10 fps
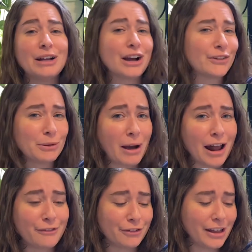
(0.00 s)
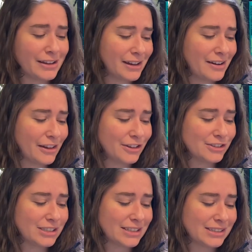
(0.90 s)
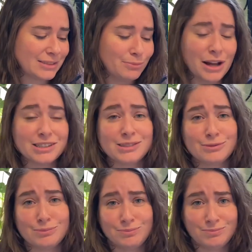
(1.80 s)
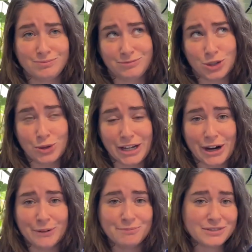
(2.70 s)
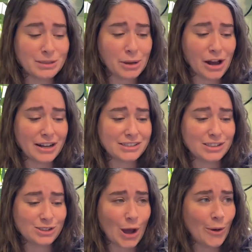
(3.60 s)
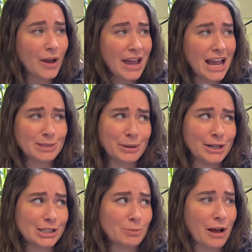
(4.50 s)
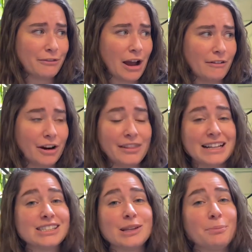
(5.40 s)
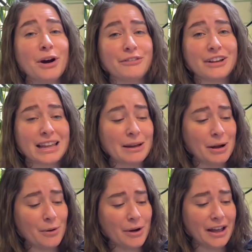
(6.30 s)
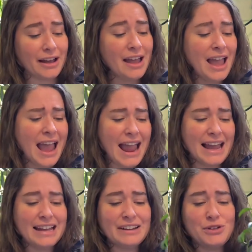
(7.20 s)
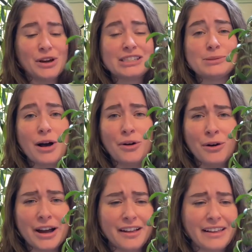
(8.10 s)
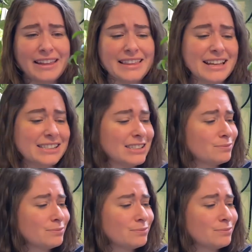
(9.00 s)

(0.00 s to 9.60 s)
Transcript: not going to repot it for like another 6 months to a year, to be honest. So it's been in this pot forever. That's the perfect thing about Hoya. And if you get small Hoya like this,